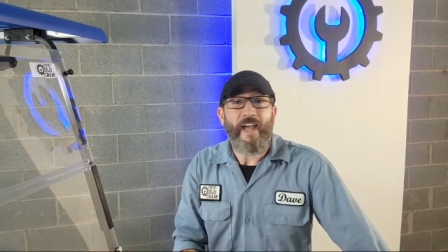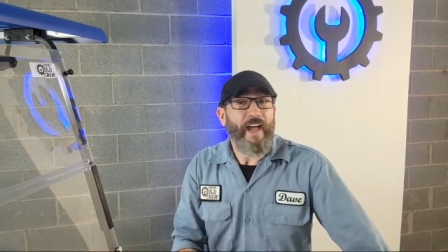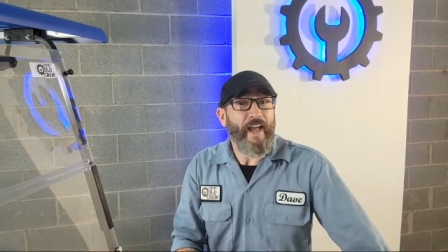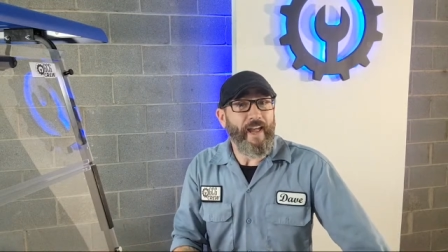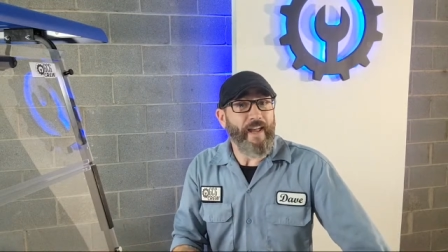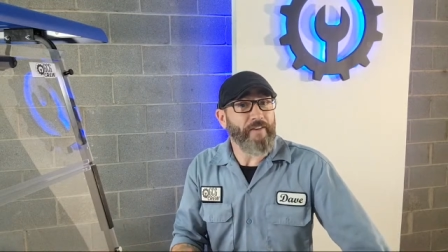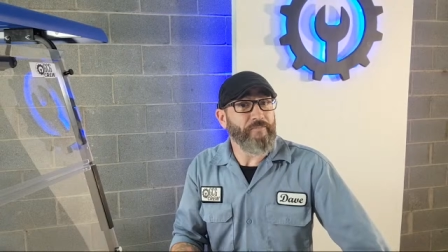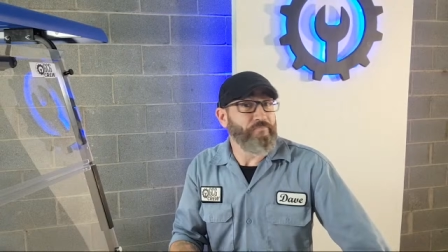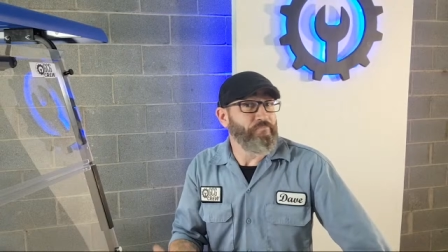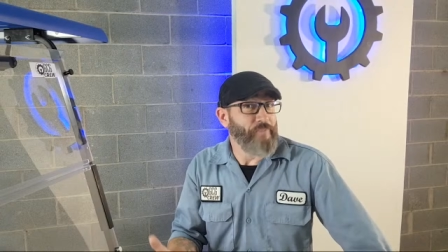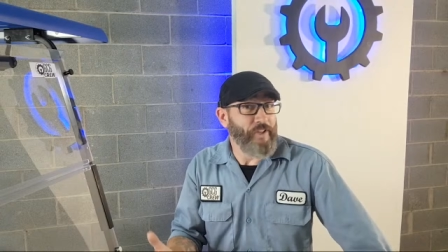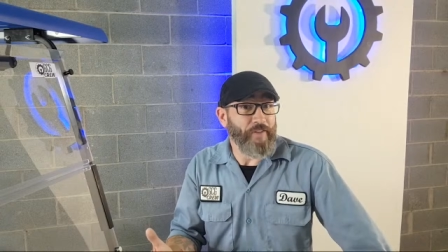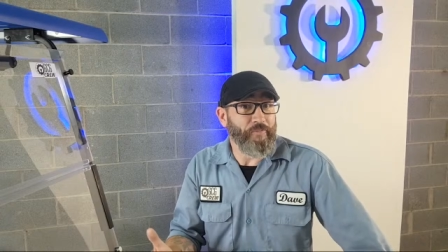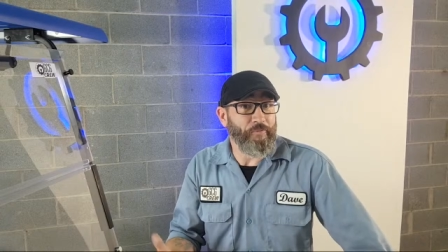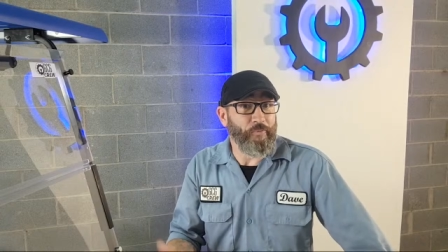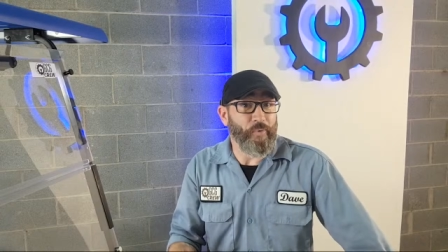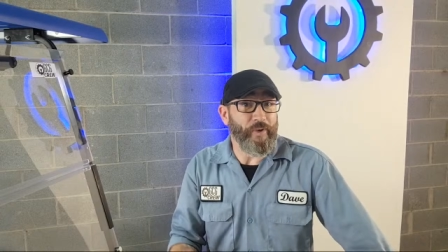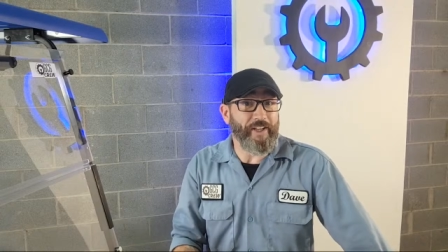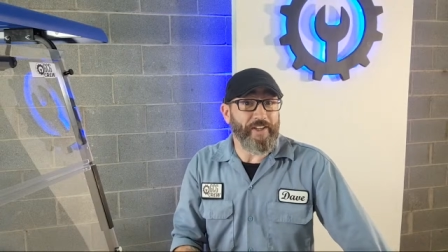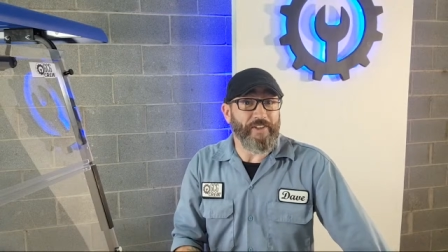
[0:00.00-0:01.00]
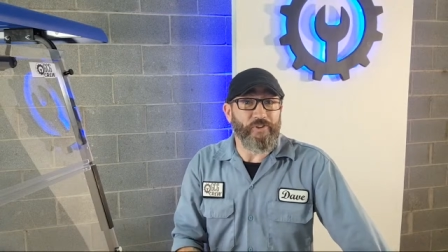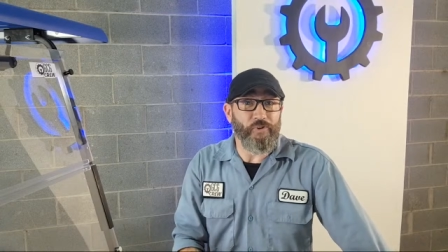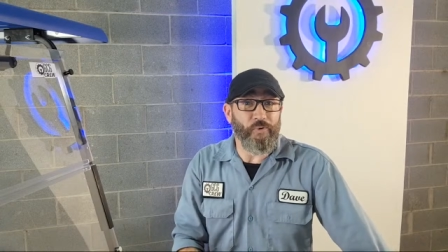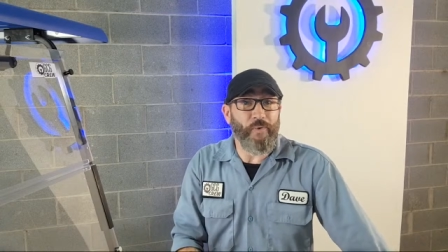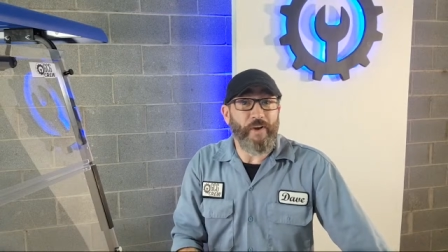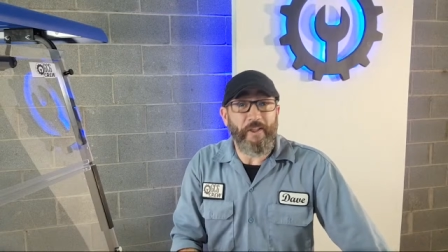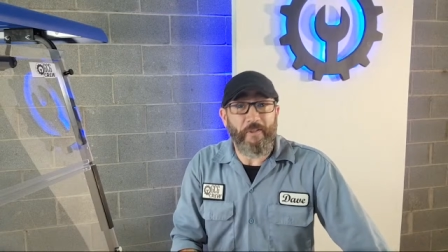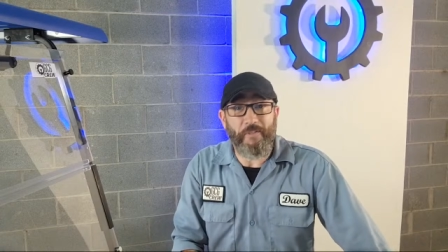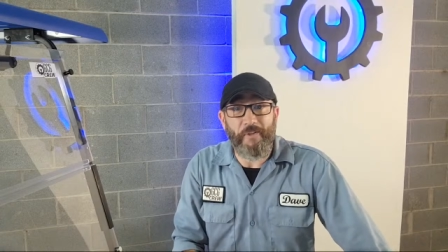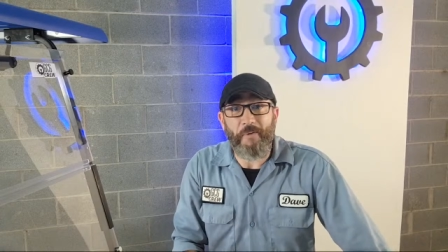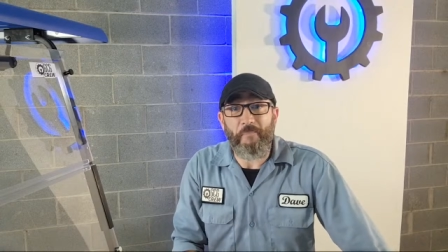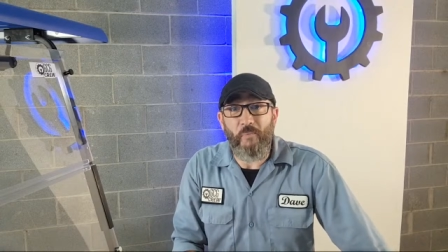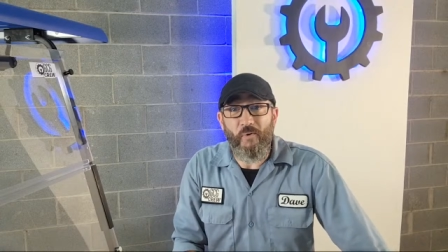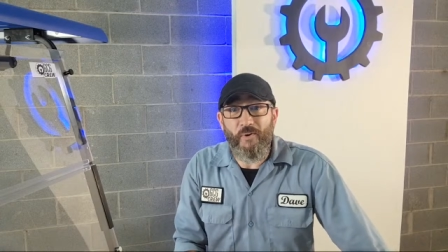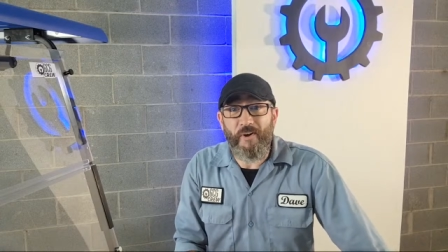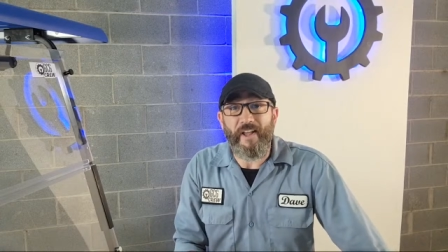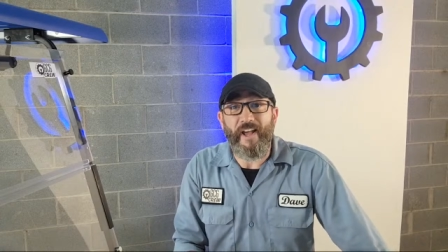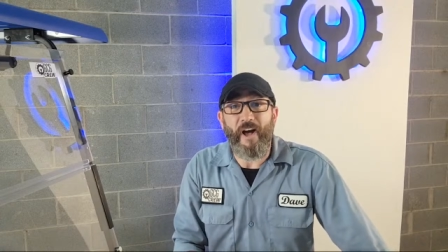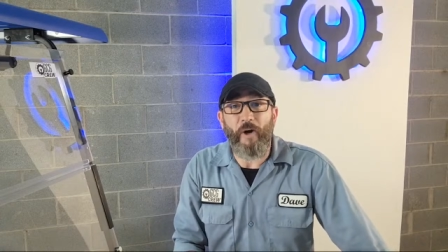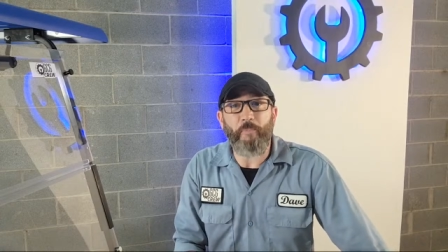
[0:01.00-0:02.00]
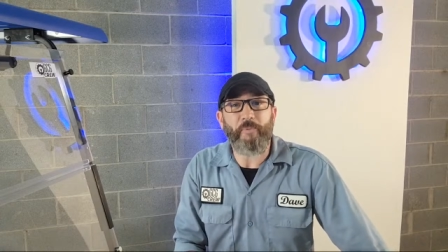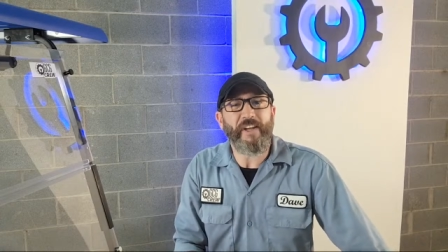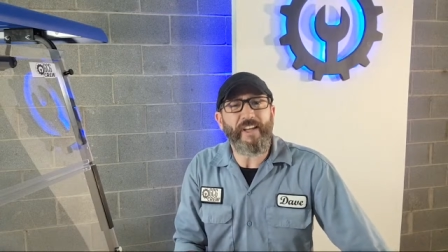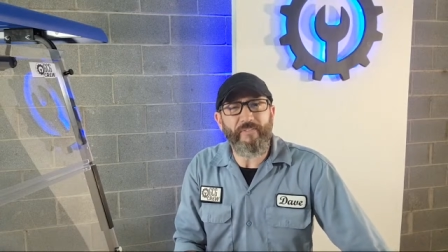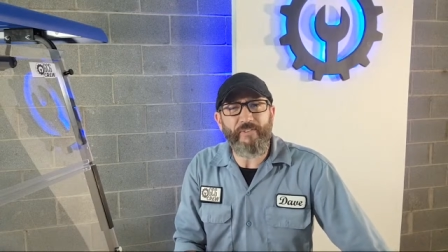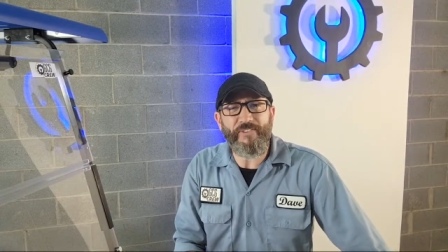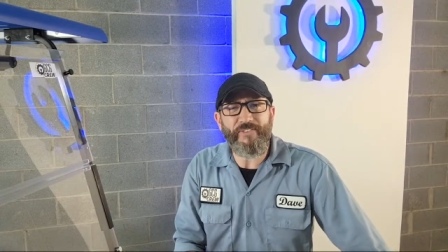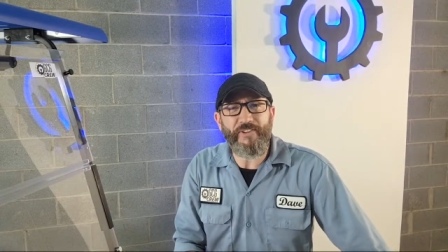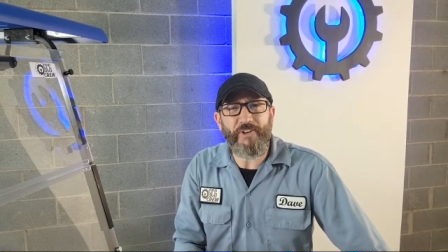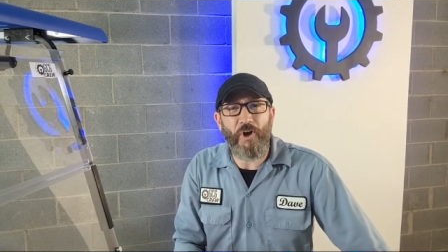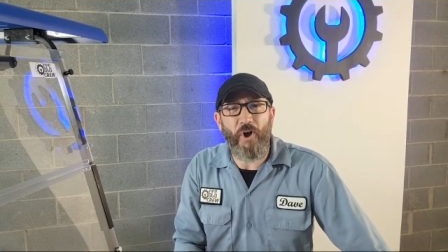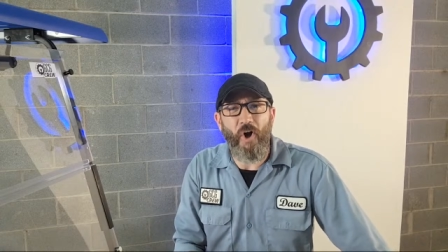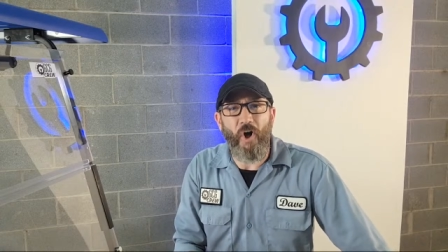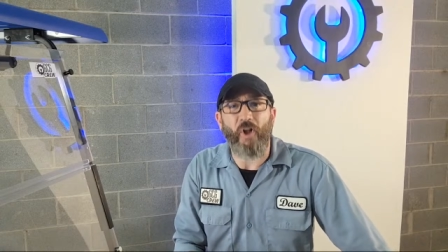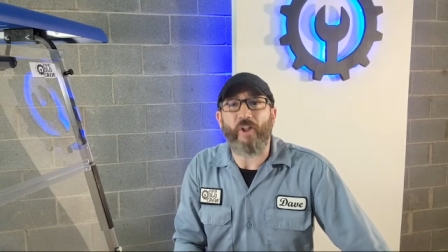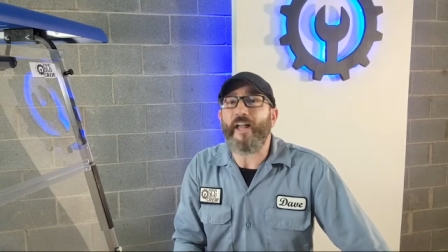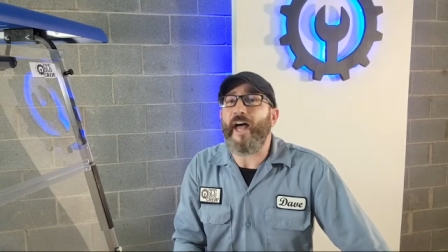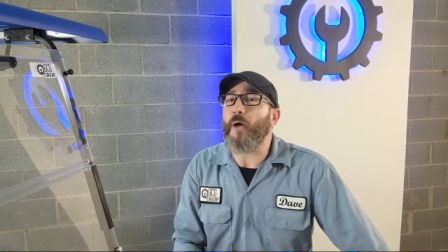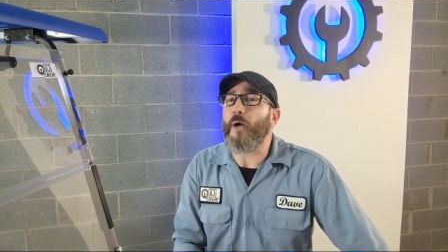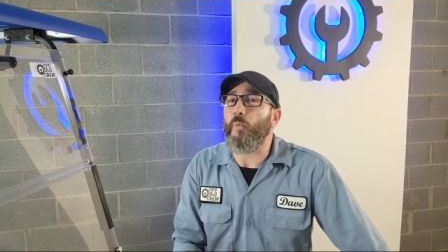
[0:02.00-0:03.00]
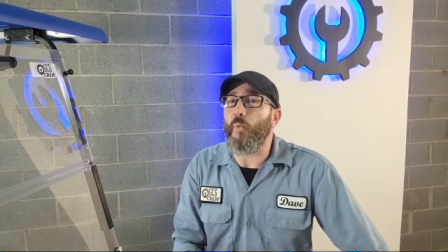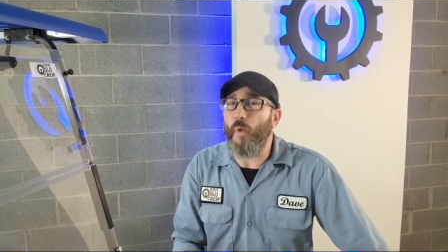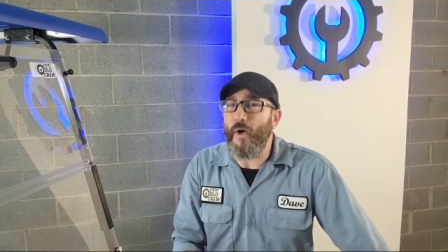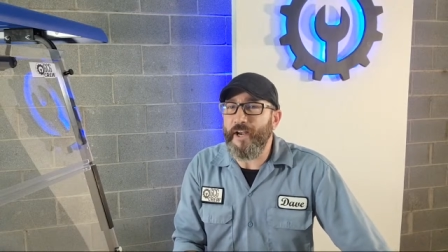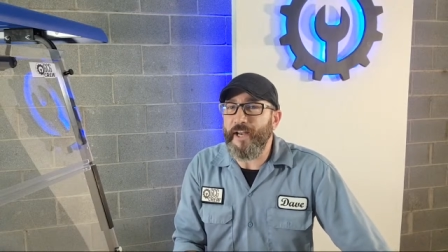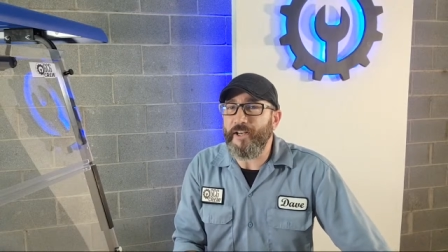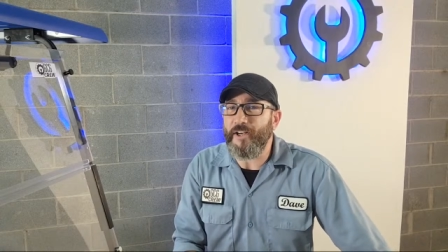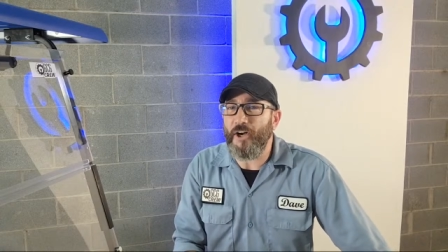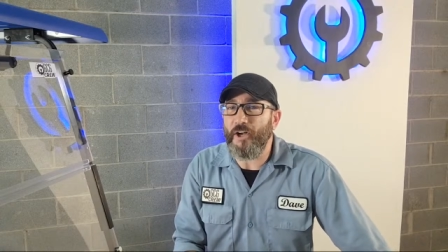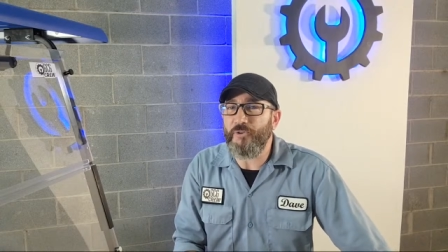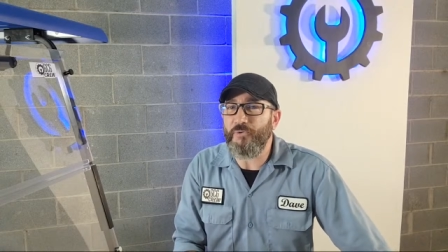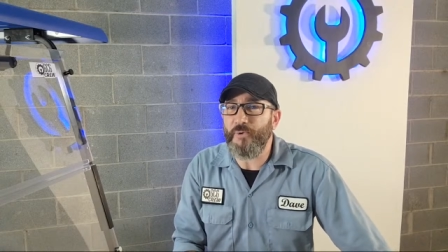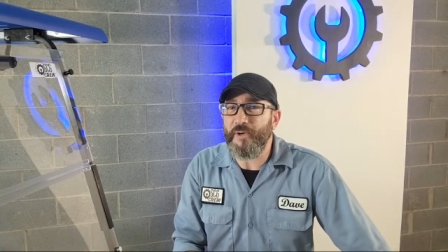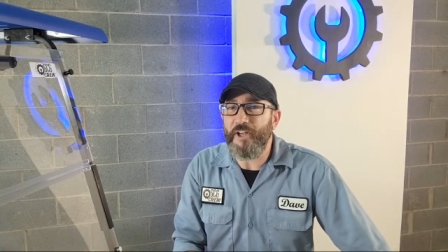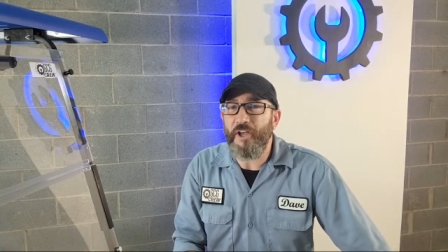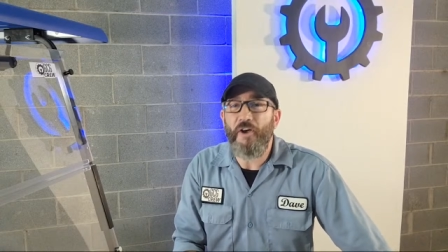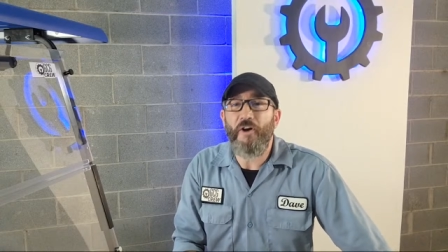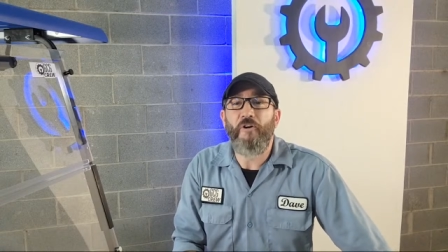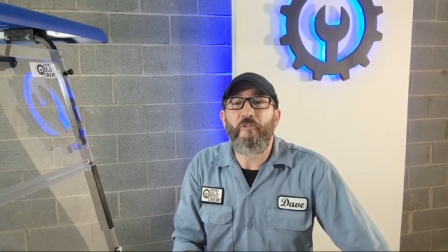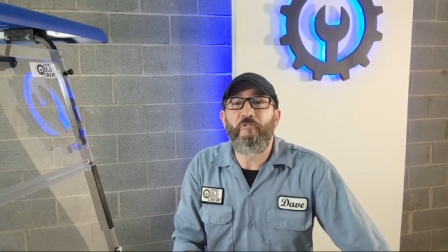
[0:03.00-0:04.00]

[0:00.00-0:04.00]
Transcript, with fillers: and if we can do anything more to help, give us a call at one eight hundred,